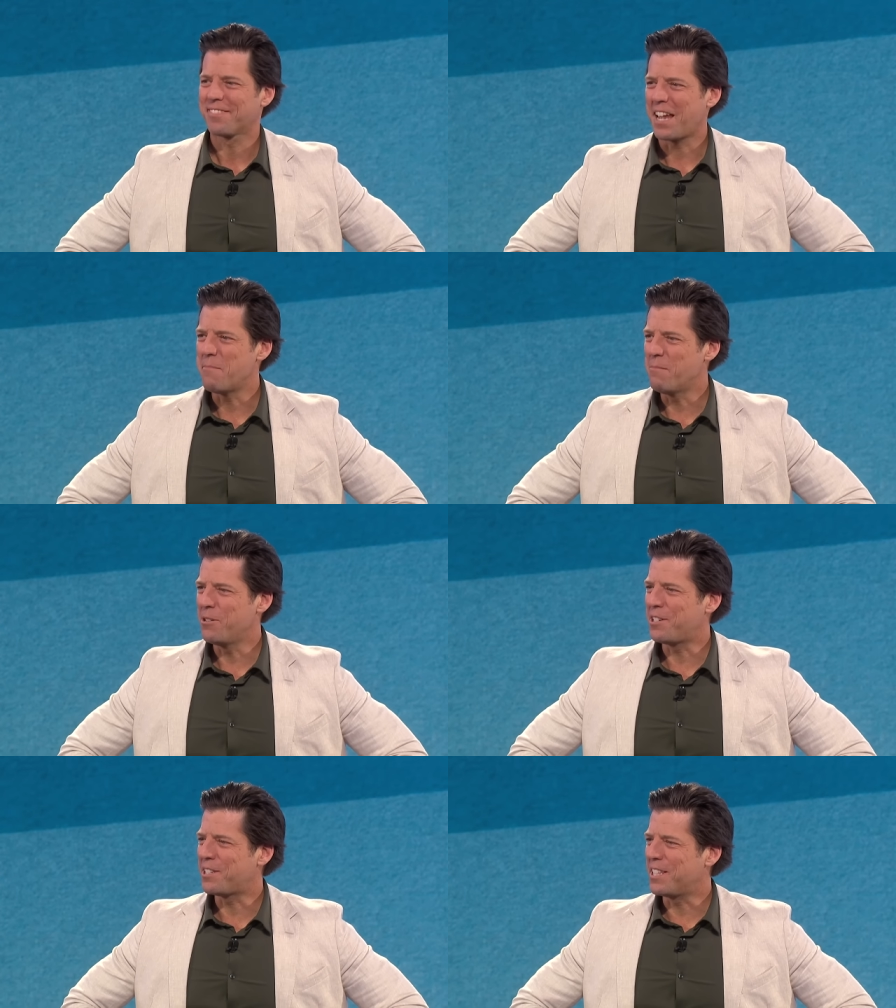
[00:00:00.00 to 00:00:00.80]
And I
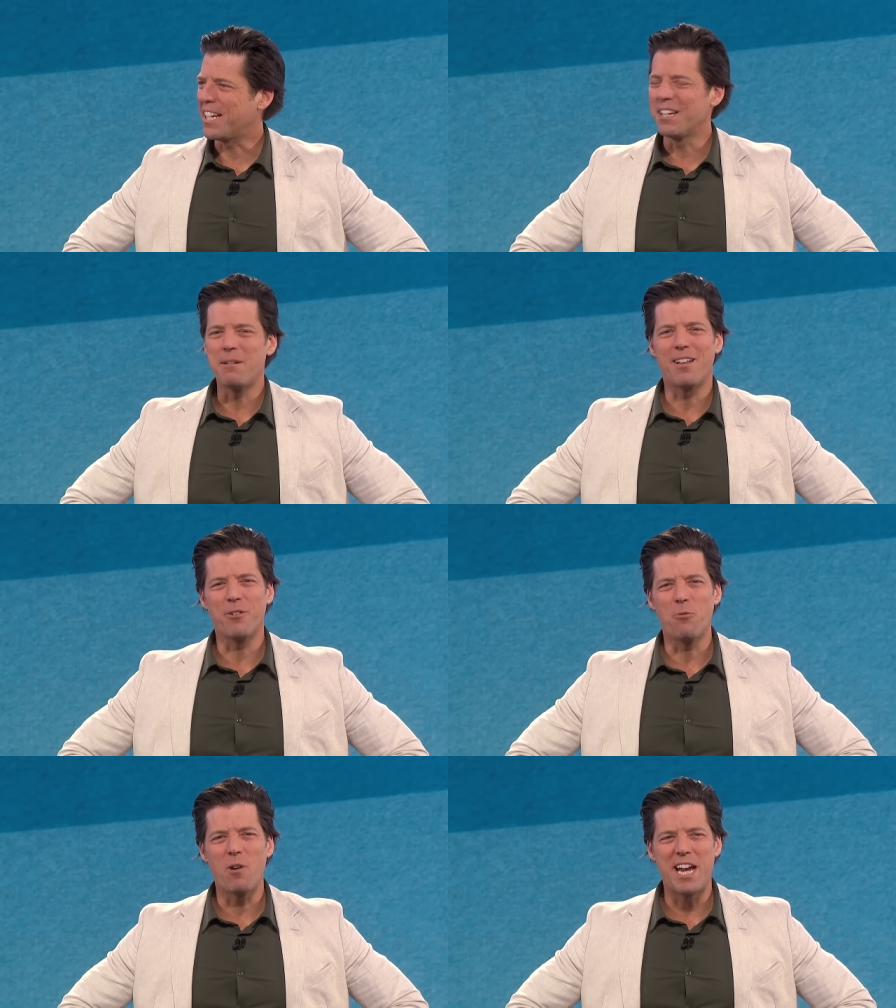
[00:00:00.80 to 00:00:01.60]
remember just thinking about
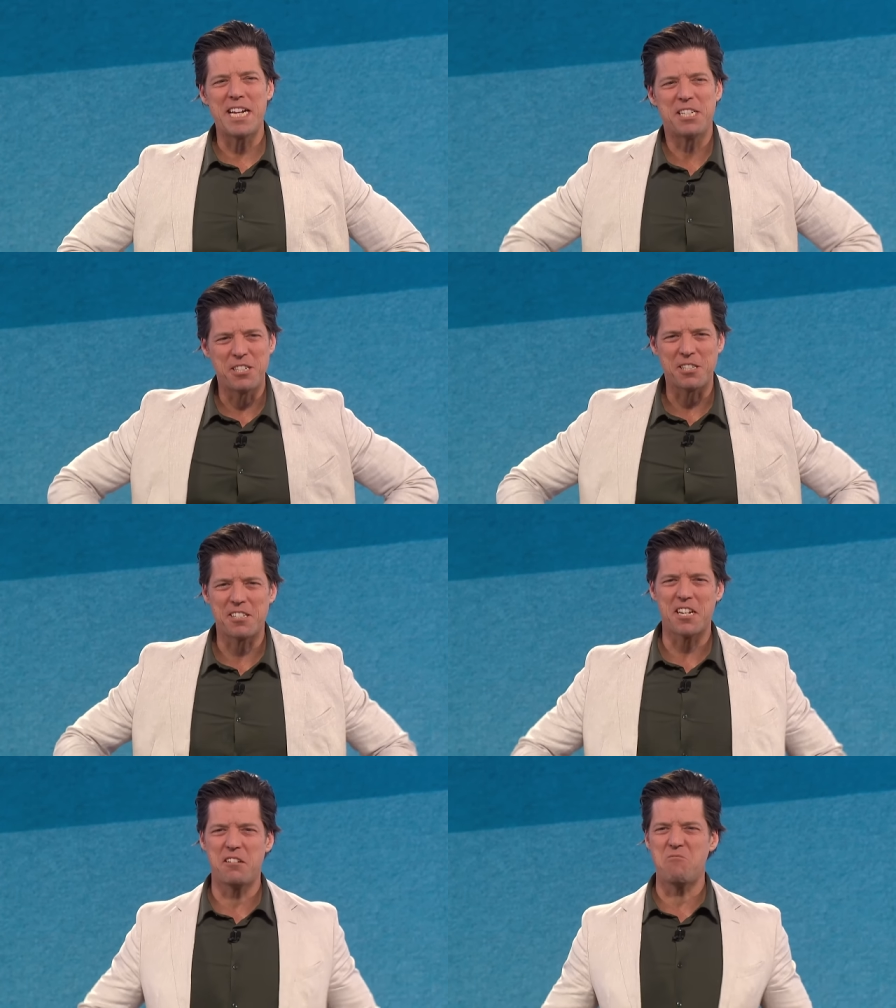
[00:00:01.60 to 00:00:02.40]
the way she
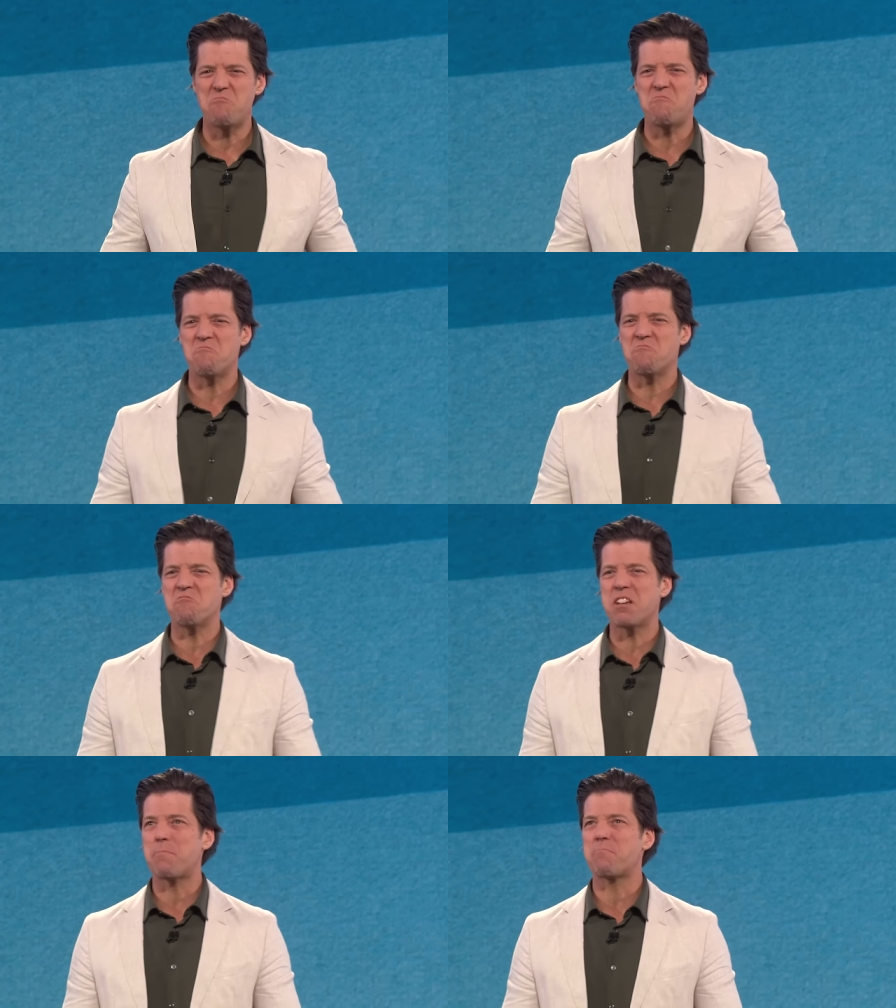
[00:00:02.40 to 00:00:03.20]
said, "You
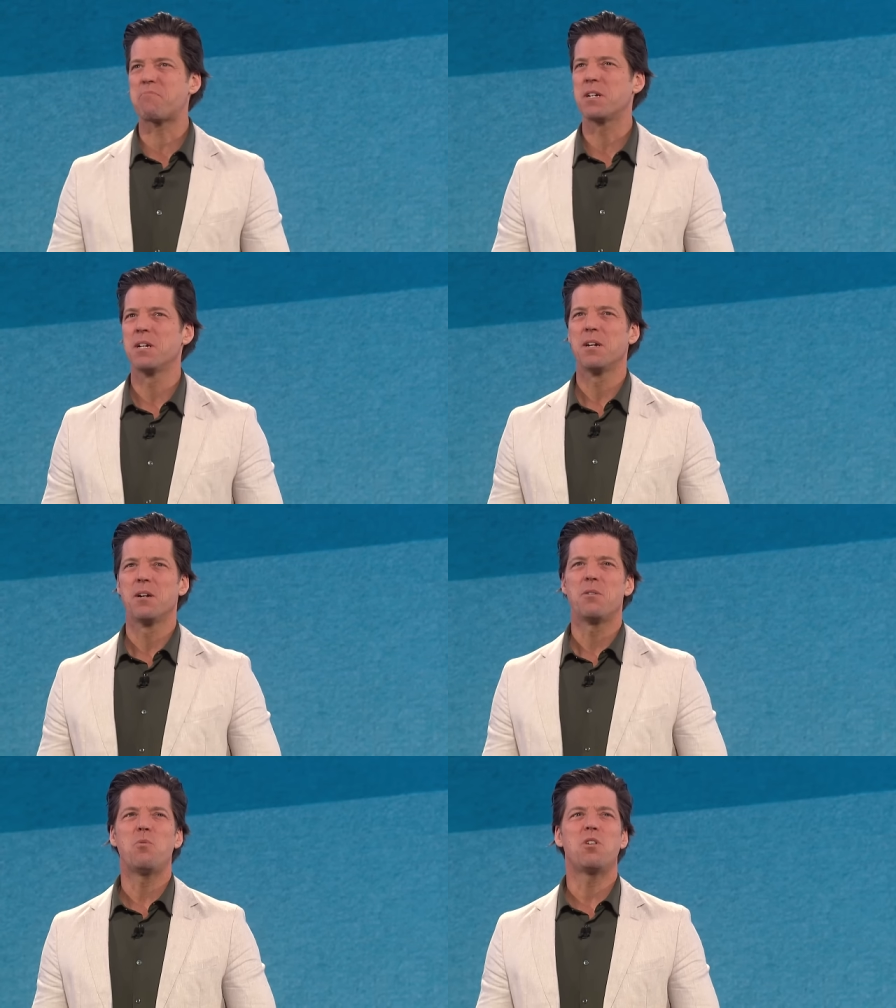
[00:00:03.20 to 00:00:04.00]
reap
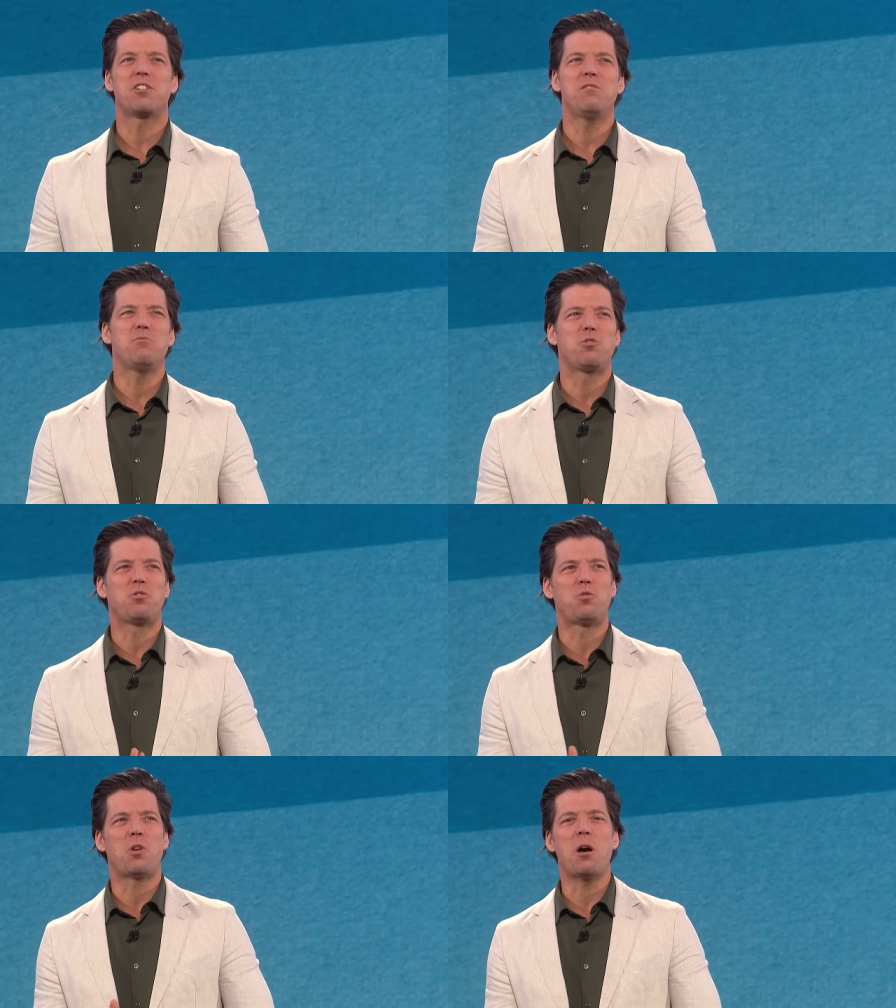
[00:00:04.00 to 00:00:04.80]
what you
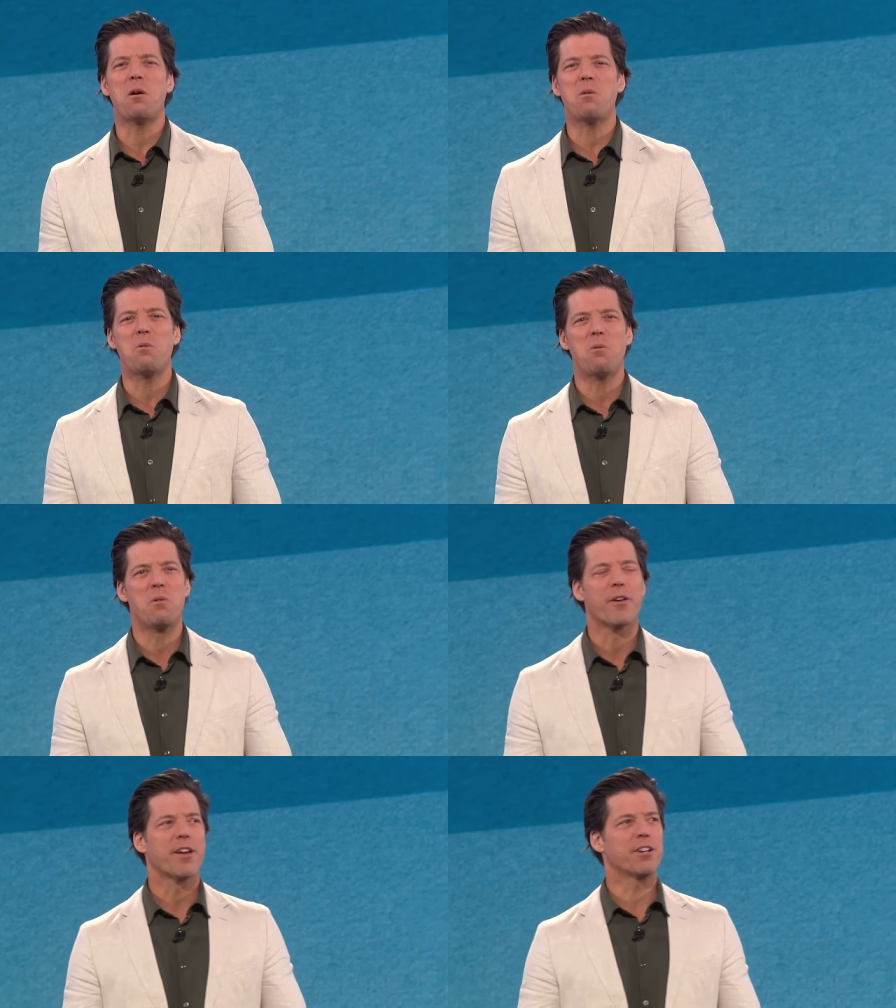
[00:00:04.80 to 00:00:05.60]

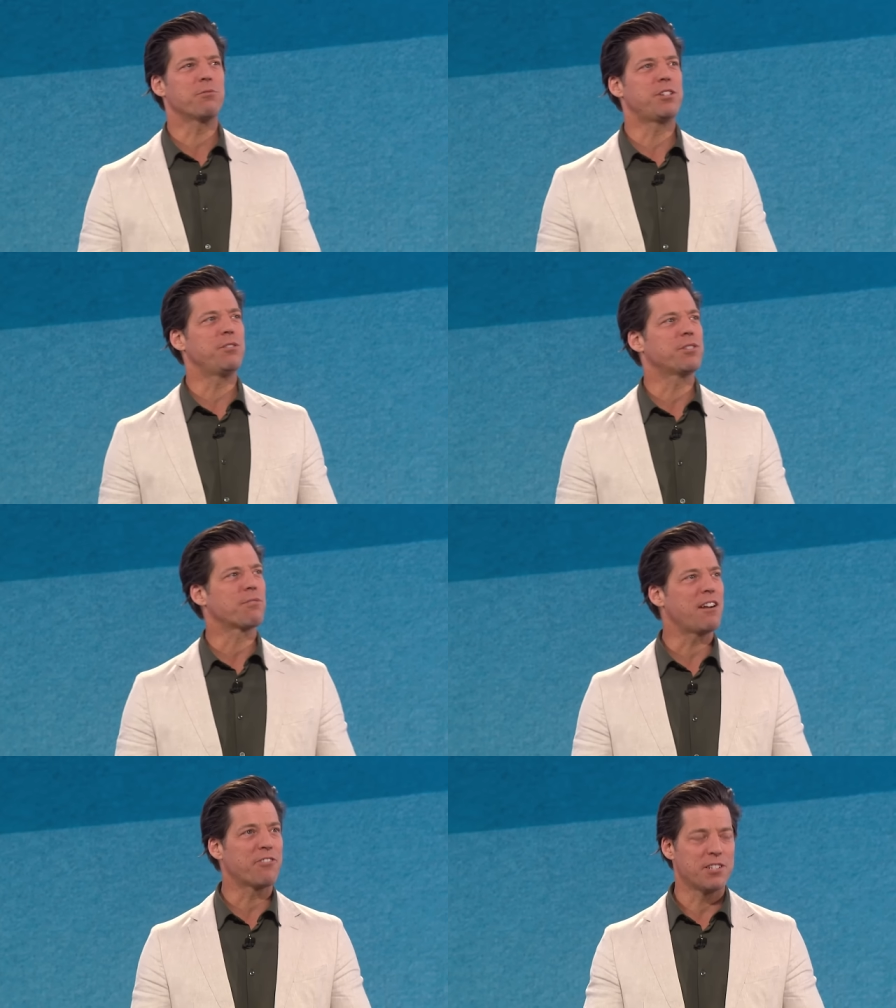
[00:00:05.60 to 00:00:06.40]
sow." Here's what she was
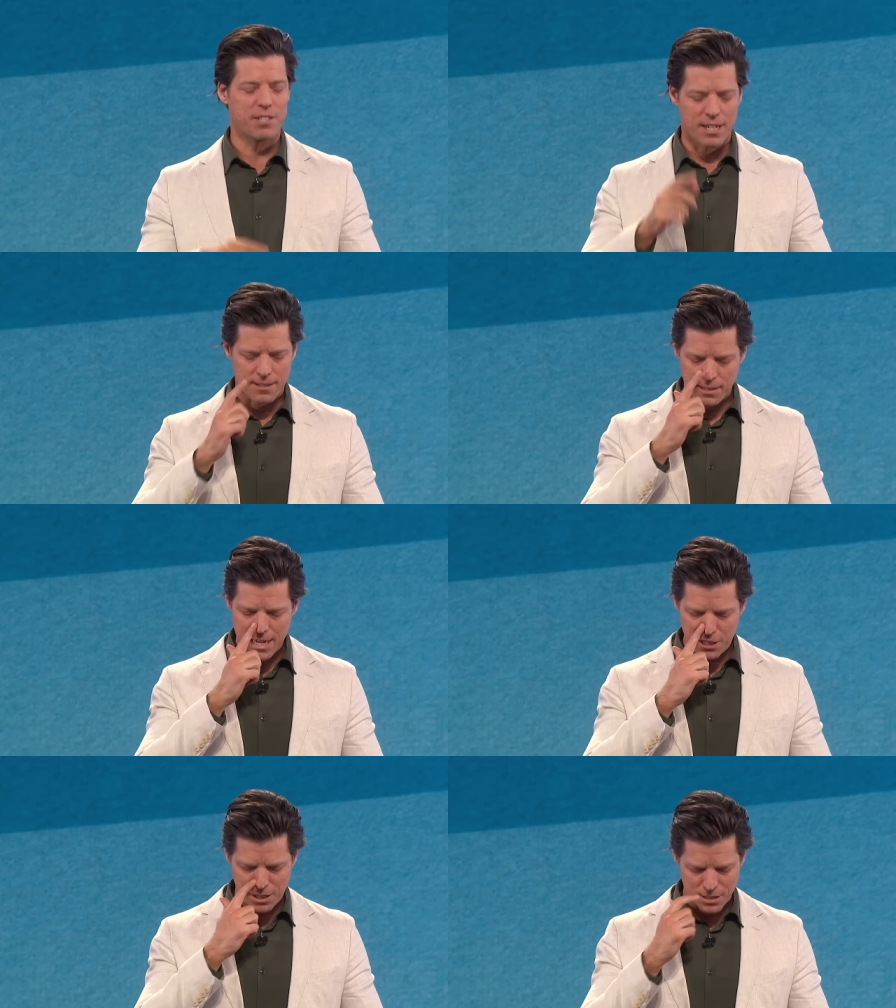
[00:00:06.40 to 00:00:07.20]
referencing.
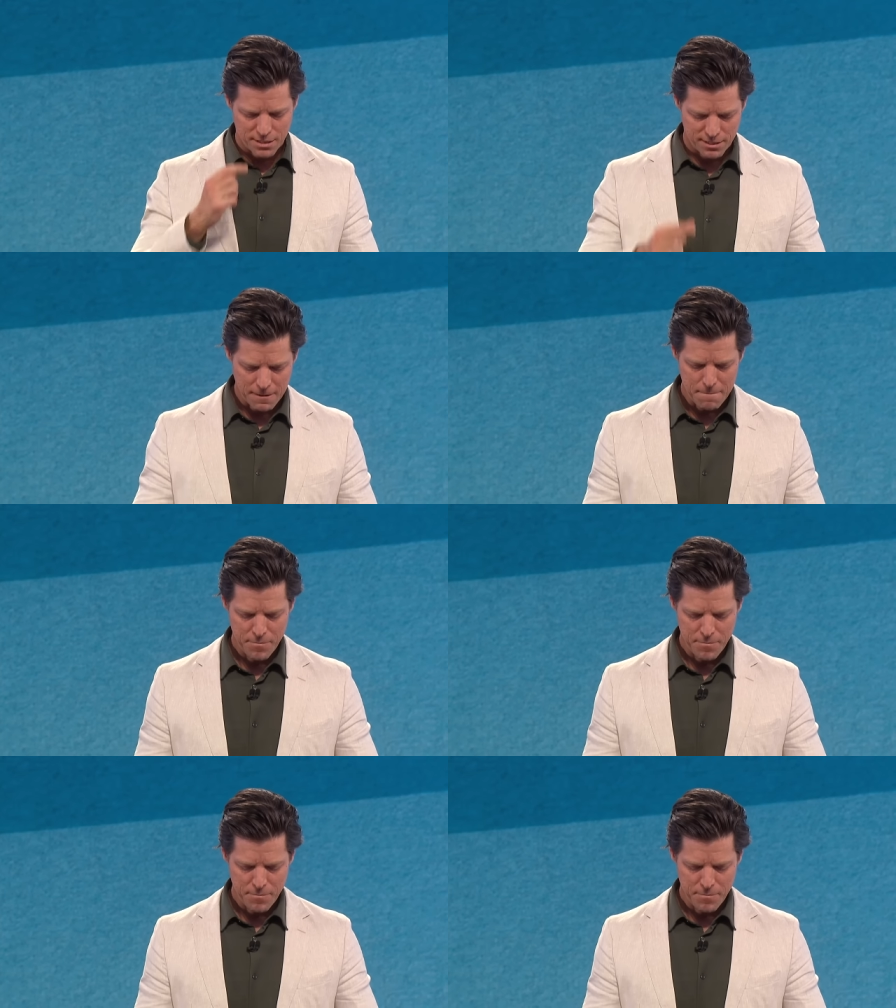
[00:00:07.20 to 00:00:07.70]
Galatians